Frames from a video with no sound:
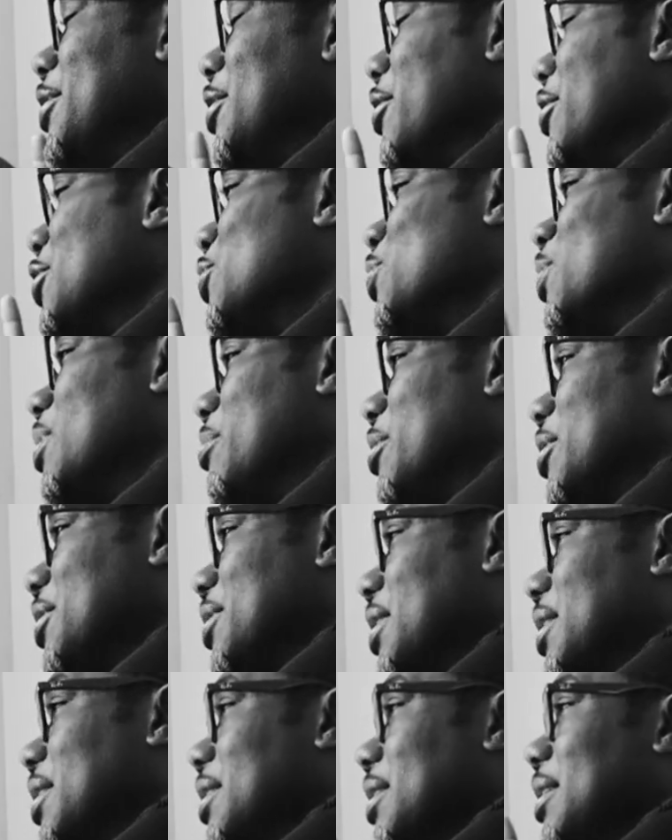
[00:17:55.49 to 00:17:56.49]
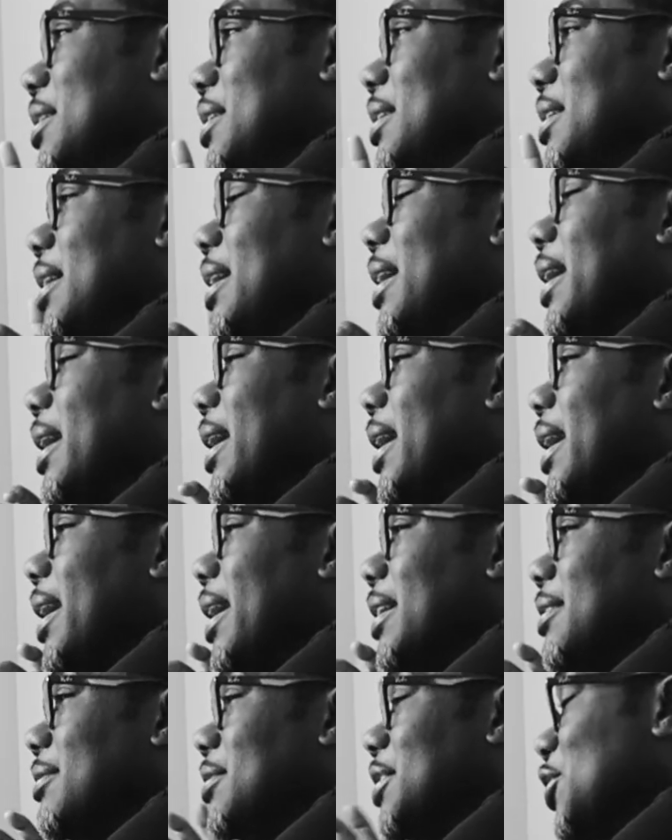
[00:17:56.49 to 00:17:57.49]
There is one more thing,
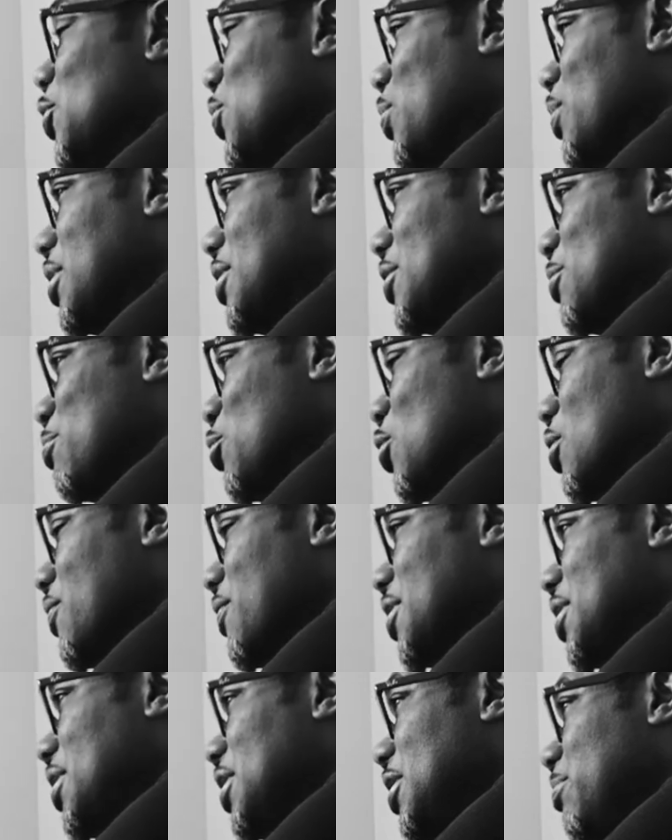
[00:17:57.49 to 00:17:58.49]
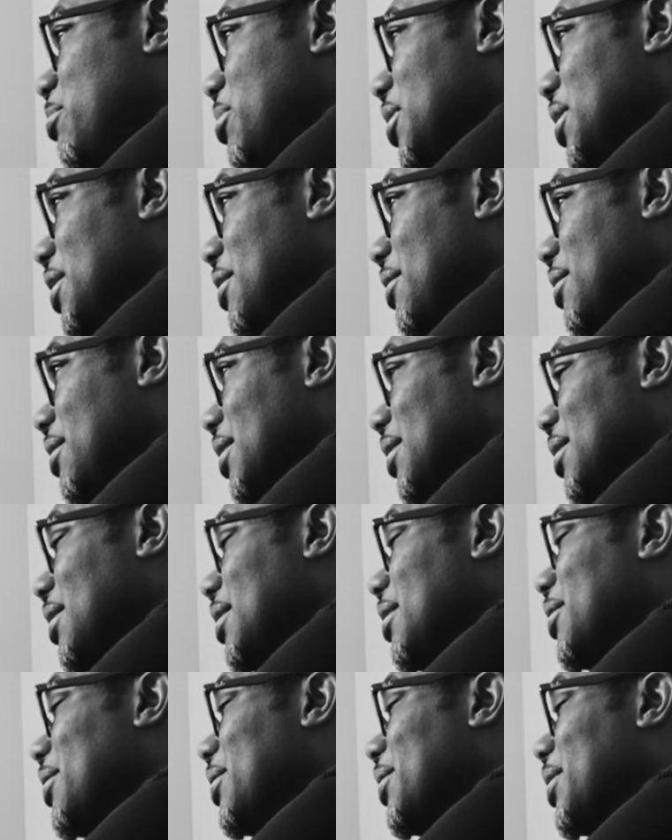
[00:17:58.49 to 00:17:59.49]
and this one is more of a nitpicky thing,
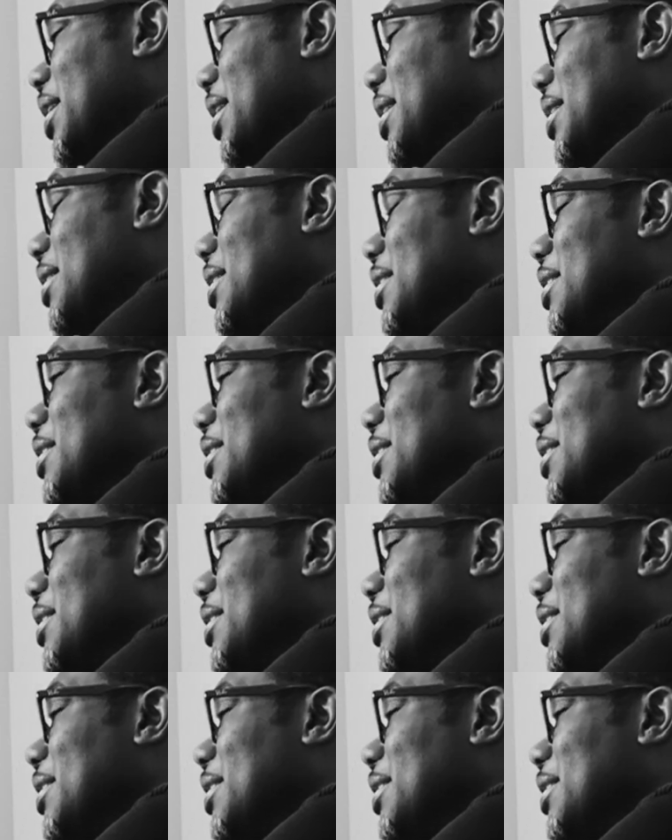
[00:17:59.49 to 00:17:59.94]
okay?